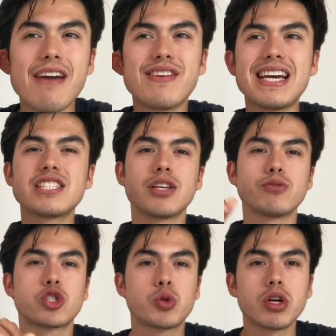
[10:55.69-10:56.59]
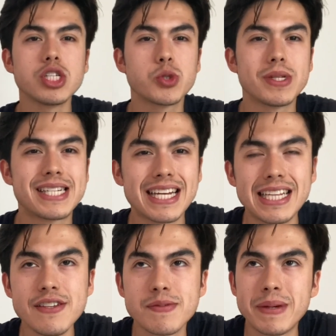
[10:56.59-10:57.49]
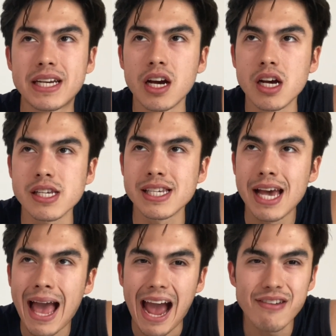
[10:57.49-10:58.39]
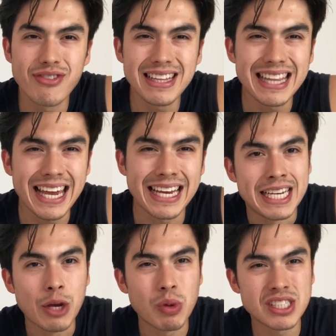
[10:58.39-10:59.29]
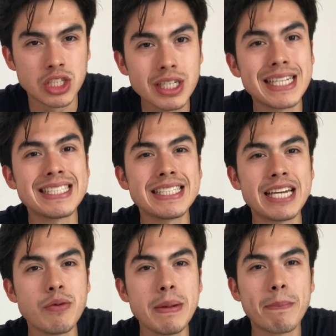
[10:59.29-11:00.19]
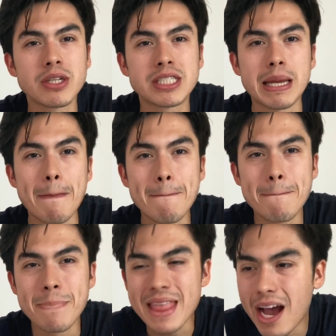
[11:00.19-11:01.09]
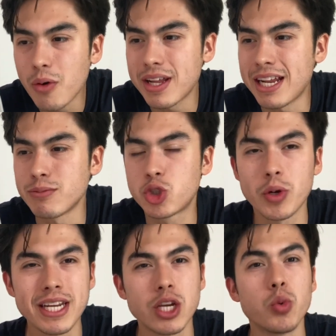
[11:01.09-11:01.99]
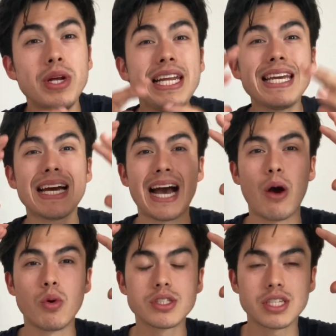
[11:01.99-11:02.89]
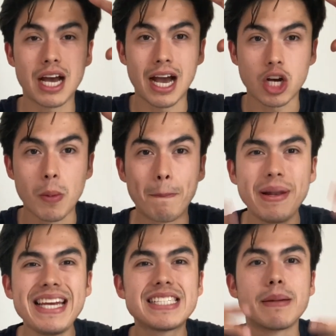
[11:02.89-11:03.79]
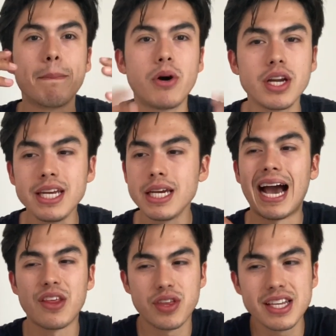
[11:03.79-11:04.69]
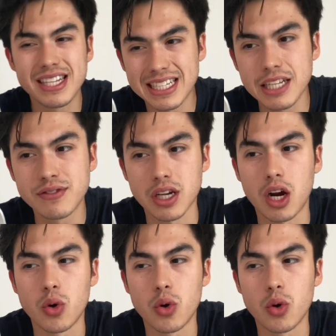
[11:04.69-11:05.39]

had some struggles with deadlifts because I felt like it was not necessary, but now that I'm training really, I want a complete body. I think deadlifts are